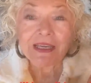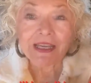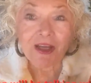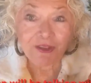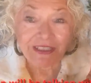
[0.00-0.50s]

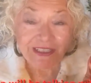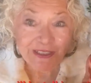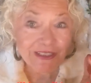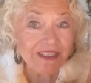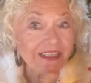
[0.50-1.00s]
Colleen
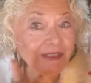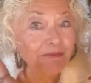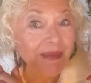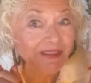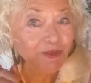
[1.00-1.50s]
is the
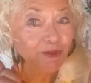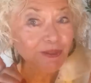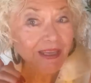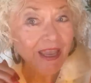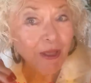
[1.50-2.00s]

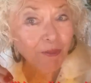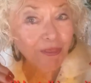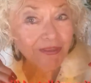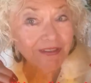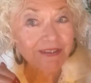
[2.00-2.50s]
mental
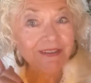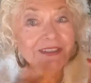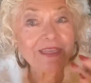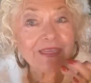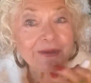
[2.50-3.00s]
health
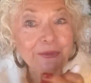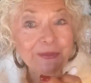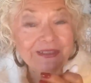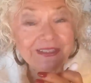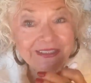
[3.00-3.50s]

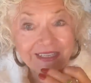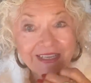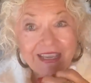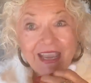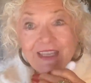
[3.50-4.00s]
therapist,
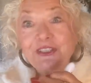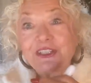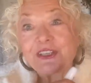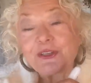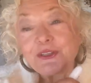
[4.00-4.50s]
and
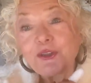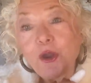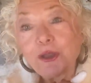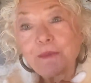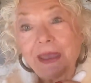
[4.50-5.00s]
she's going to
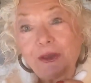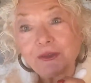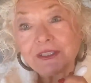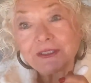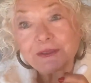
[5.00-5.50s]
talk about